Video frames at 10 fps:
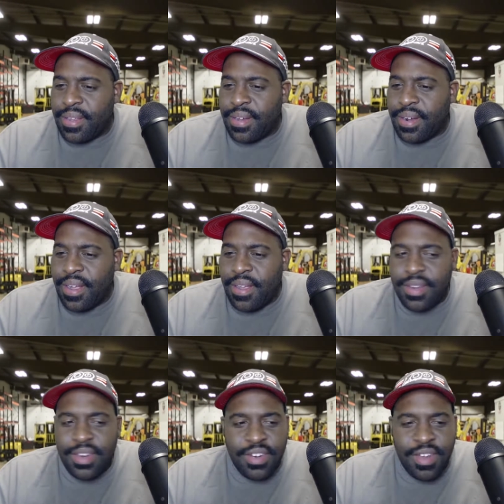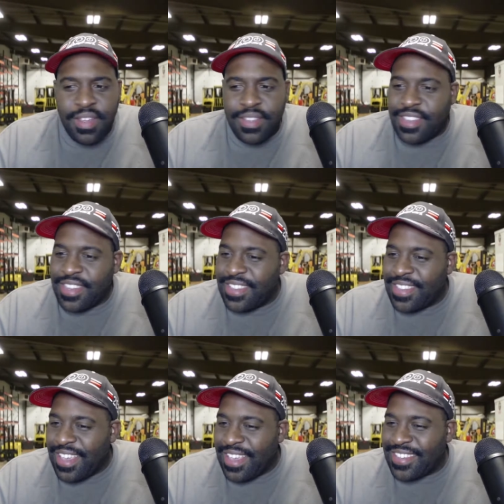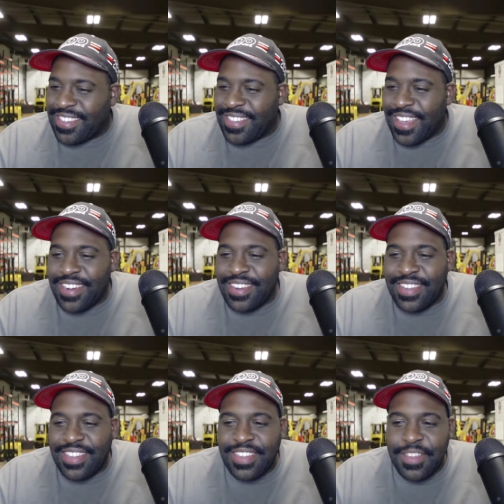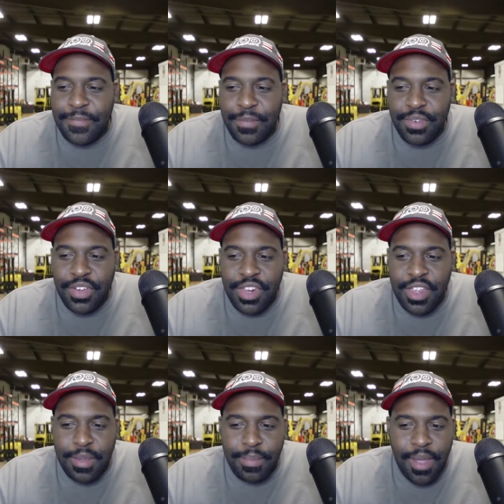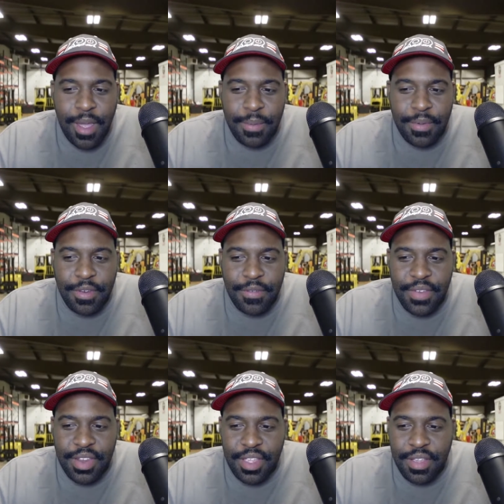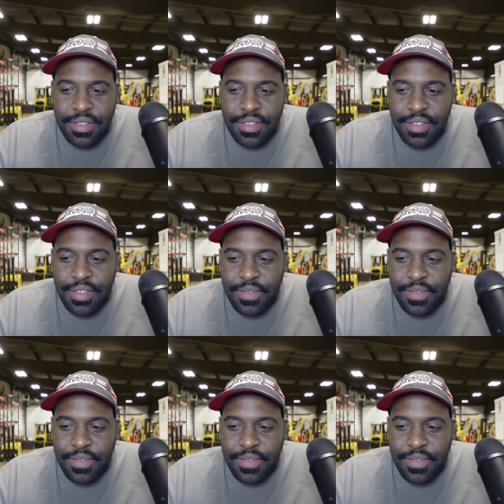Ani John says, excited to see Fujia pop on your videos.